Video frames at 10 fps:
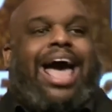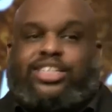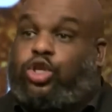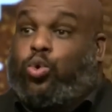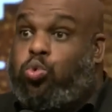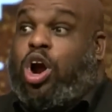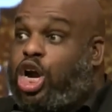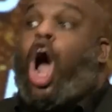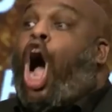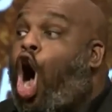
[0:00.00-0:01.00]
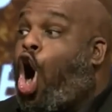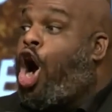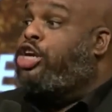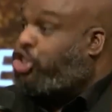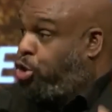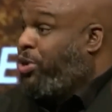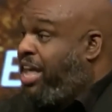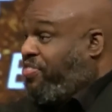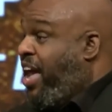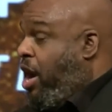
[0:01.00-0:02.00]
had to work hard
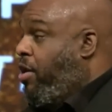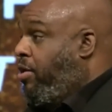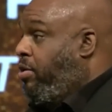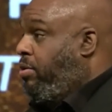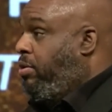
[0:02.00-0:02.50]
to get there.